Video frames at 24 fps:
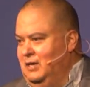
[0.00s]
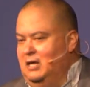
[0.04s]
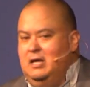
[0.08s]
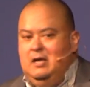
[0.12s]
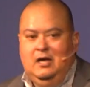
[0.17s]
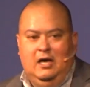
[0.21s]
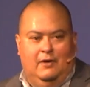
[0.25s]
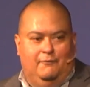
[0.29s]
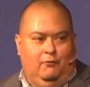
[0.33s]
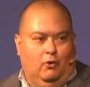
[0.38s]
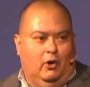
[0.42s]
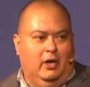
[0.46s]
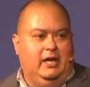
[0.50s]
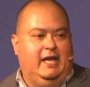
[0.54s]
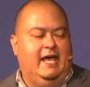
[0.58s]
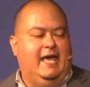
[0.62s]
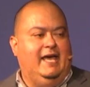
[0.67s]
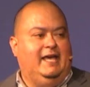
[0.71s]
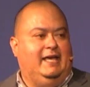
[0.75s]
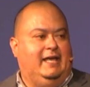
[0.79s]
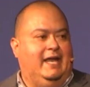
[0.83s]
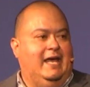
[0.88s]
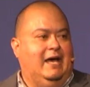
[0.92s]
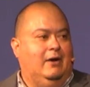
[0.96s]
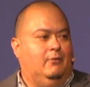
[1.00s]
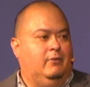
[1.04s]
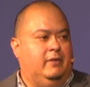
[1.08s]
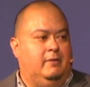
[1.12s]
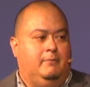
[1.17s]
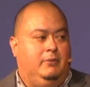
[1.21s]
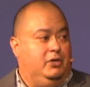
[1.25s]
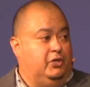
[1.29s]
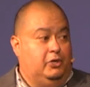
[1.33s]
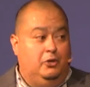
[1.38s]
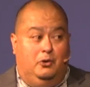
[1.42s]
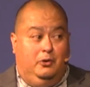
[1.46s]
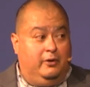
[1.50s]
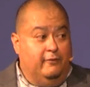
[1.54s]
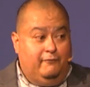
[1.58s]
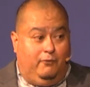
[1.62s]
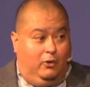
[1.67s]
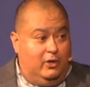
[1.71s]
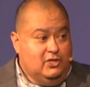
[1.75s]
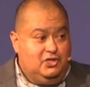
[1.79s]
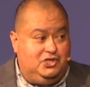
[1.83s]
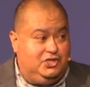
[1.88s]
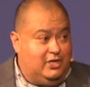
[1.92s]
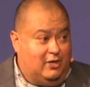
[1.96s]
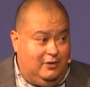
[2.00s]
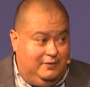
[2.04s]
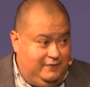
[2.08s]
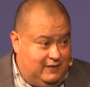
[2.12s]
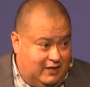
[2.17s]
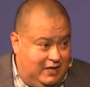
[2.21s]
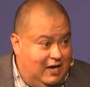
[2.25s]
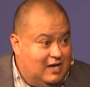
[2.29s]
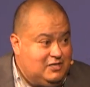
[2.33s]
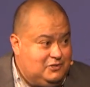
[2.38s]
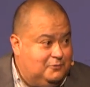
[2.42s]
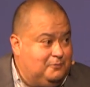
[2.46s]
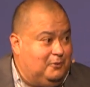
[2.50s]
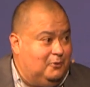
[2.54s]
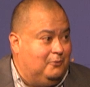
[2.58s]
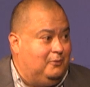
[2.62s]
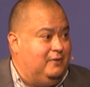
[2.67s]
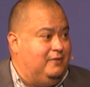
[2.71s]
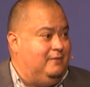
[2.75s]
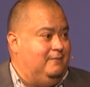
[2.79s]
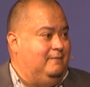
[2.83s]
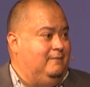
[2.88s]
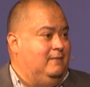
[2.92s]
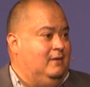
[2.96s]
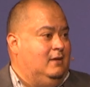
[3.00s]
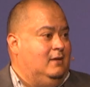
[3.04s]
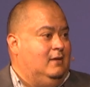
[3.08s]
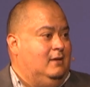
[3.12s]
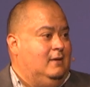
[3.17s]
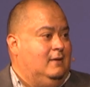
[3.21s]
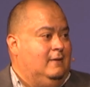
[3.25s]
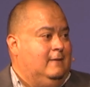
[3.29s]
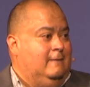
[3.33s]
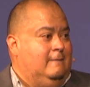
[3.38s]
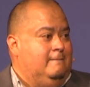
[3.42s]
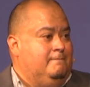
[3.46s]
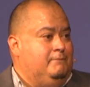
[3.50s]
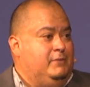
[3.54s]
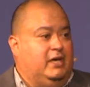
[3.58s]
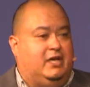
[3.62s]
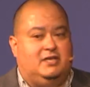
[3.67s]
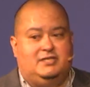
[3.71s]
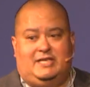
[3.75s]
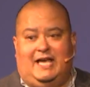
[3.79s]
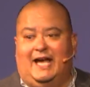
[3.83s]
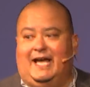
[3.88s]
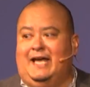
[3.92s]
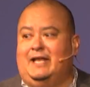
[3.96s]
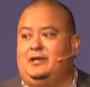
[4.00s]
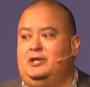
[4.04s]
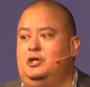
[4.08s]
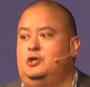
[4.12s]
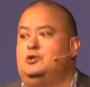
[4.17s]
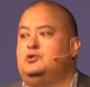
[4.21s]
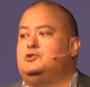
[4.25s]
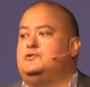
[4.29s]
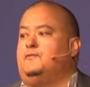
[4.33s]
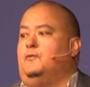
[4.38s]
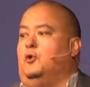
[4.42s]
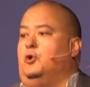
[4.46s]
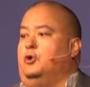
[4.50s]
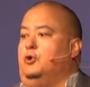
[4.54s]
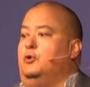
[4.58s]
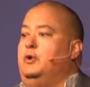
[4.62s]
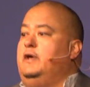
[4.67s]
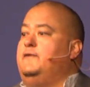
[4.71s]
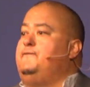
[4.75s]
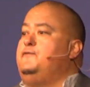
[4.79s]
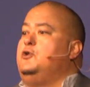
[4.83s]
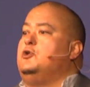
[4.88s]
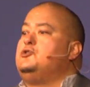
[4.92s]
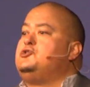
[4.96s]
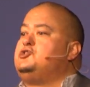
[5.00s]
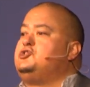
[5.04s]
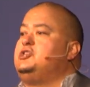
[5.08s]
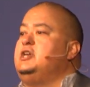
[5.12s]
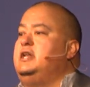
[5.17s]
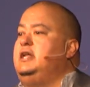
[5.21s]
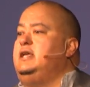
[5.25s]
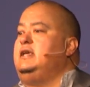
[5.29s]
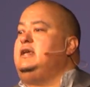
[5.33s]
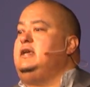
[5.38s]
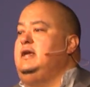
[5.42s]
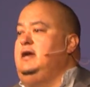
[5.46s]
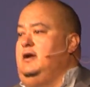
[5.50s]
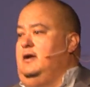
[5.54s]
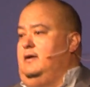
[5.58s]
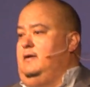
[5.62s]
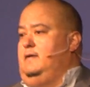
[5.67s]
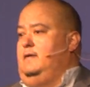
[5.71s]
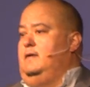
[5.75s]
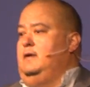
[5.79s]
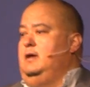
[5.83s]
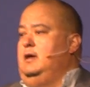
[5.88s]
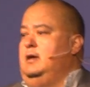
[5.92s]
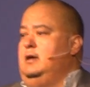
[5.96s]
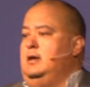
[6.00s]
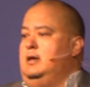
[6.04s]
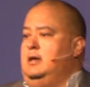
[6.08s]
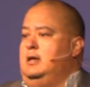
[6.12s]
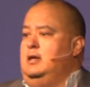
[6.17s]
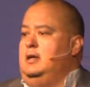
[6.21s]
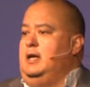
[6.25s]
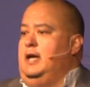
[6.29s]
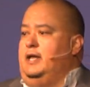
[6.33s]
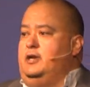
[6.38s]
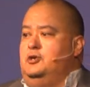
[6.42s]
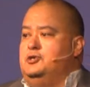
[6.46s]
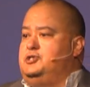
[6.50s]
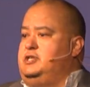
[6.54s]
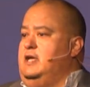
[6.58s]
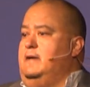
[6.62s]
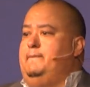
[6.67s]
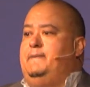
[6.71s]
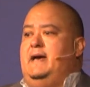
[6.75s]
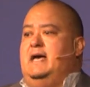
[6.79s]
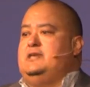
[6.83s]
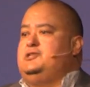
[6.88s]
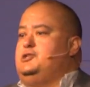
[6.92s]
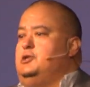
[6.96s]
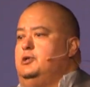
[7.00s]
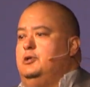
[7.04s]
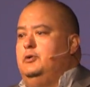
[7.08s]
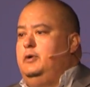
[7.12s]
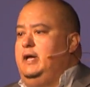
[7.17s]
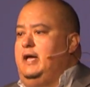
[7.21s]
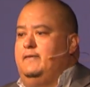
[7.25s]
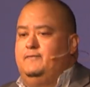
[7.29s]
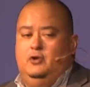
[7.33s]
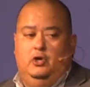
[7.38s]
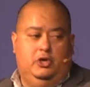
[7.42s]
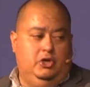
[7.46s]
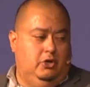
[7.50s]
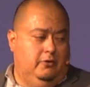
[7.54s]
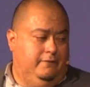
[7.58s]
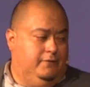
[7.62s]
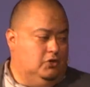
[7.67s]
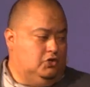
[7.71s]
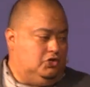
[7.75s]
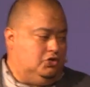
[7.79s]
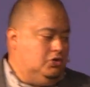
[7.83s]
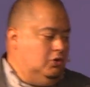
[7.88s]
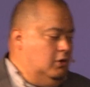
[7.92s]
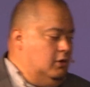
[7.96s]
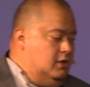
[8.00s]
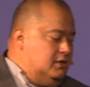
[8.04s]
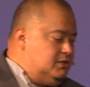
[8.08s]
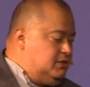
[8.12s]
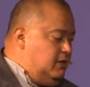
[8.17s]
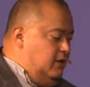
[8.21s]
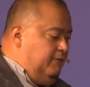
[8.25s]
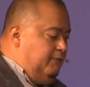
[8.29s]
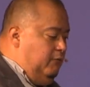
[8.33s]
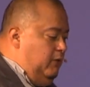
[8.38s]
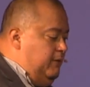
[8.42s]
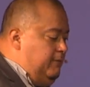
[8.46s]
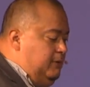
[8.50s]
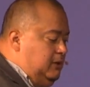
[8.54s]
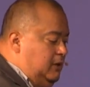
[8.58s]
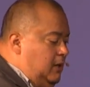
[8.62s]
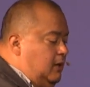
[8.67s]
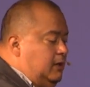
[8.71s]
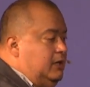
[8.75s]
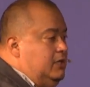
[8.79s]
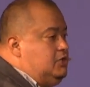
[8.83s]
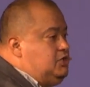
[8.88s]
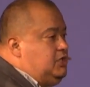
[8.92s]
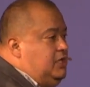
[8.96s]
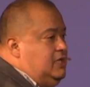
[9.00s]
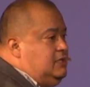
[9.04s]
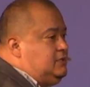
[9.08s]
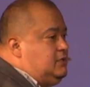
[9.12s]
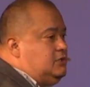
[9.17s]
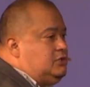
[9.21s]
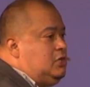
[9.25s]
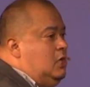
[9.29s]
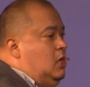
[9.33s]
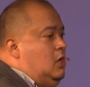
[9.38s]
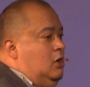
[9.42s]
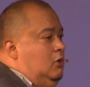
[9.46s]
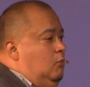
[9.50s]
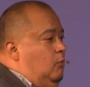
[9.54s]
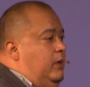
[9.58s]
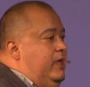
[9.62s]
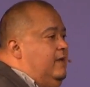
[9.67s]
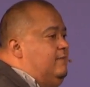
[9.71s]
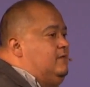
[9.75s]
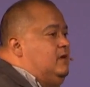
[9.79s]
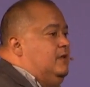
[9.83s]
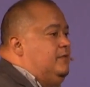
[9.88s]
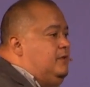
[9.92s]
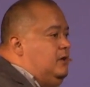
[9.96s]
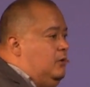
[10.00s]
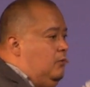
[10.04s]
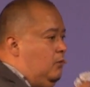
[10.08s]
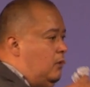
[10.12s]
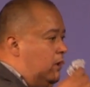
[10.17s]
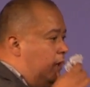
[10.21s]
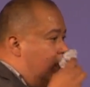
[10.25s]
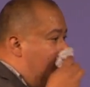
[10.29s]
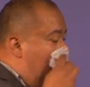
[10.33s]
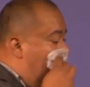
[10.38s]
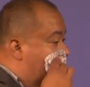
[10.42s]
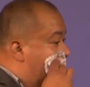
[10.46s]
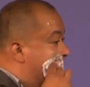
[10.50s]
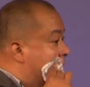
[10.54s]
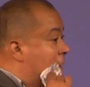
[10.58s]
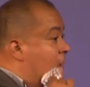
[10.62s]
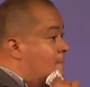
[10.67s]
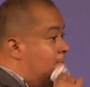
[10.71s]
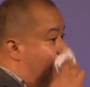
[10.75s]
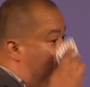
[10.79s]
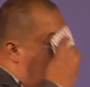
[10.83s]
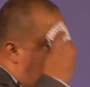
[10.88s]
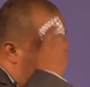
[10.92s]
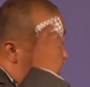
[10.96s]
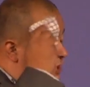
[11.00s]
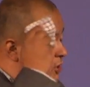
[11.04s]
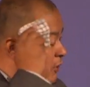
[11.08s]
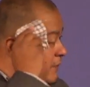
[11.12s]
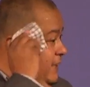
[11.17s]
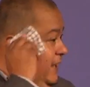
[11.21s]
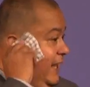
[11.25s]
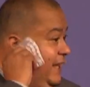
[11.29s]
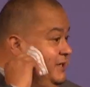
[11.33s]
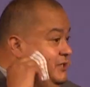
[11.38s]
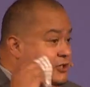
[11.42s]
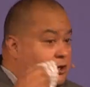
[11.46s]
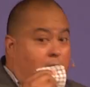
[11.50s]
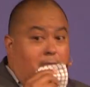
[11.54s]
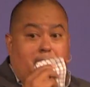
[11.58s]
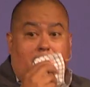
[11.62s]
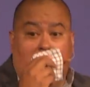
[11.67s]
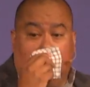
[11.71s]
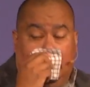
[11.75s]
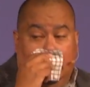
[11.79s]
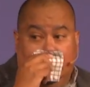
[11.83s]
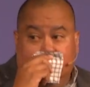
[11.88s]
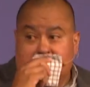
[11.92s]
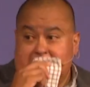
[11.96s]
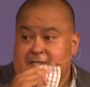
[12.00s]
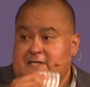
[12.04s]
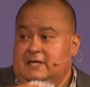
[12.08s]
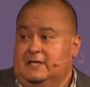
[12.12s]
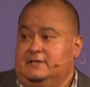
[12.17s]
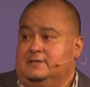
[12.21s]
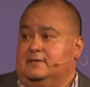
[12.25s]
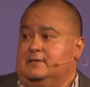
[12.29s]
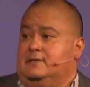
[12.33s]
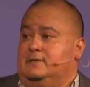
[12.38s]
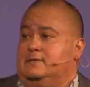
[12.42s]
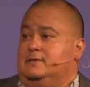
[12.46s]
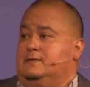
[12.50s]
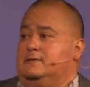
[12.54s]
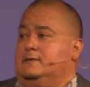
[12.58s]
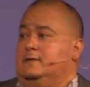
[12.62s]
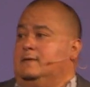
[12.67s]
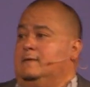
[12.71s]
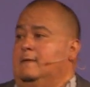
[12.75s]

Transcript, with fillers: avoid hanging out with them, but you don't avoid sharing the gospel with them. Because I got news for you. If you're sitting here and you're saying, Pastor Louis, I know you've assured us that if we belong to Jesus, we have nothing to worry about, but I know that I don't belong to Jesus.